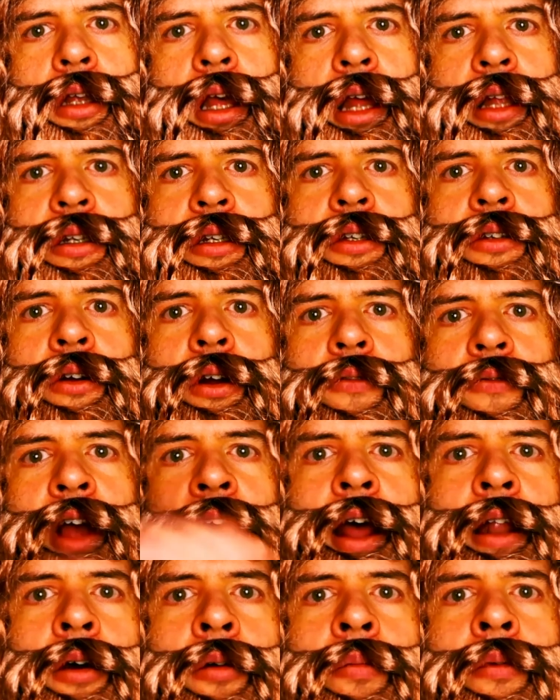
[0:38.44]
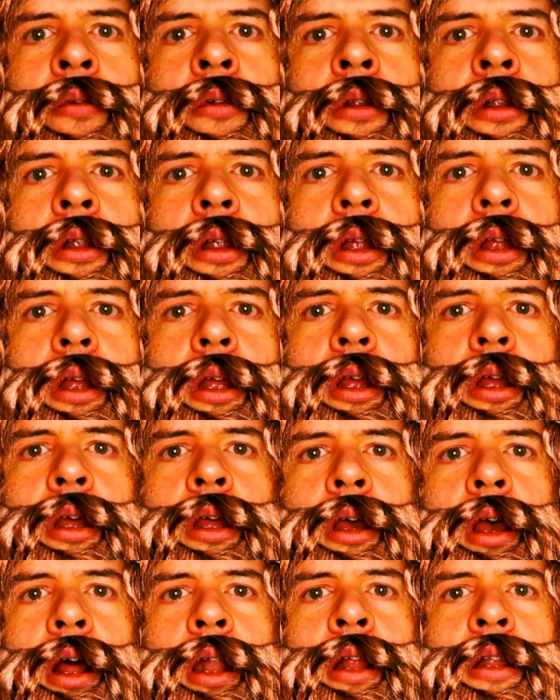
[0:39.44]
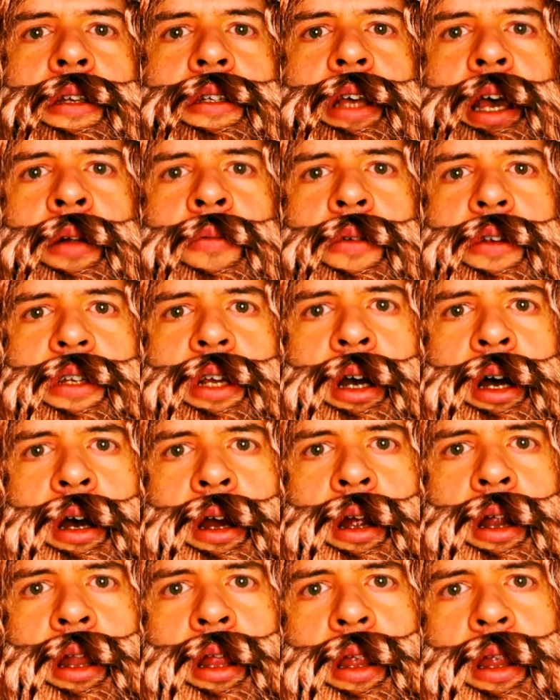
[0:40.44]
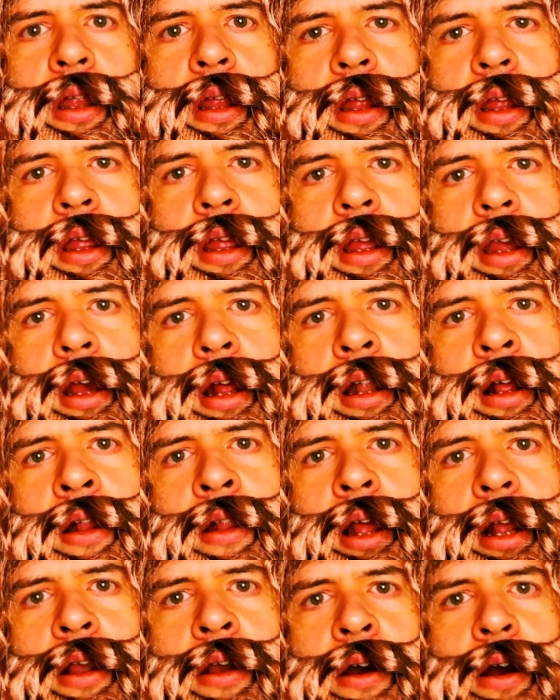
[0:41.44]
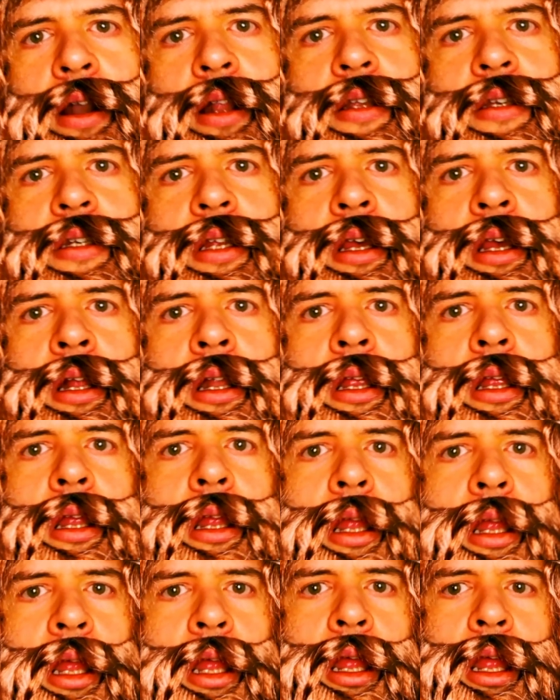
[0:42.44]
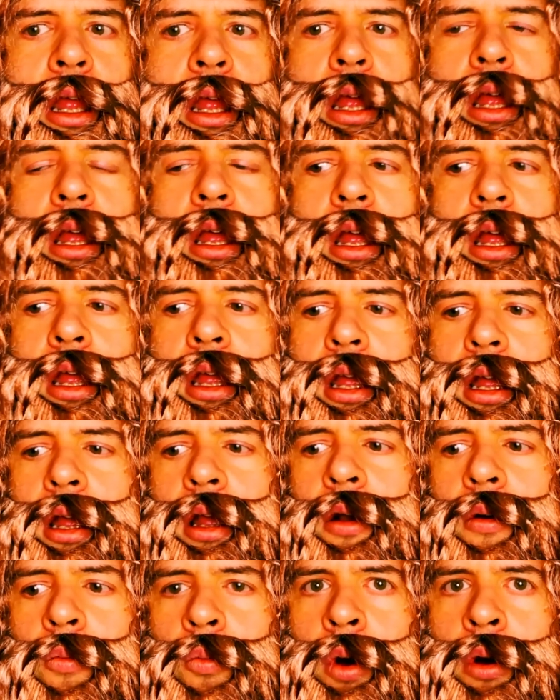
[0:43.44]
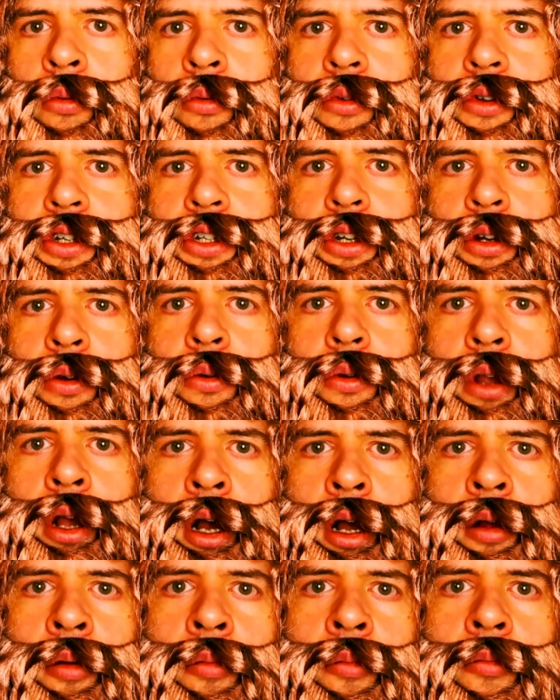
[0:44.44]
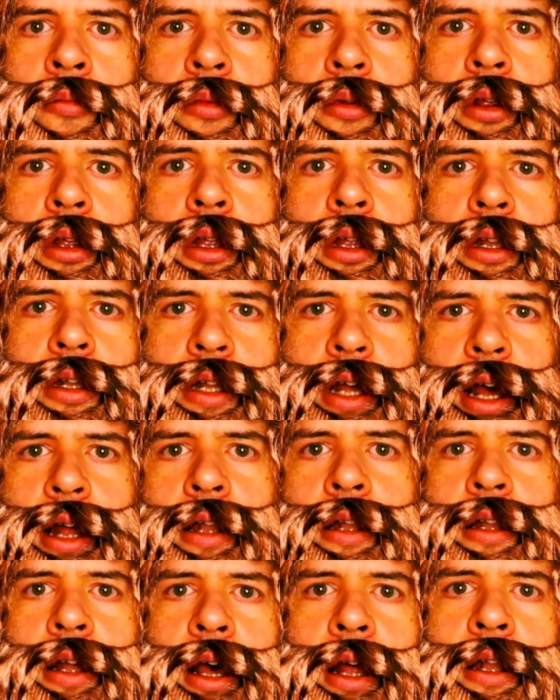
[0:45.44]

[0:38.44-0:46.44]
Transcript: I just tore it right open, and inside was a card, and on that card it said, "Won't you come? I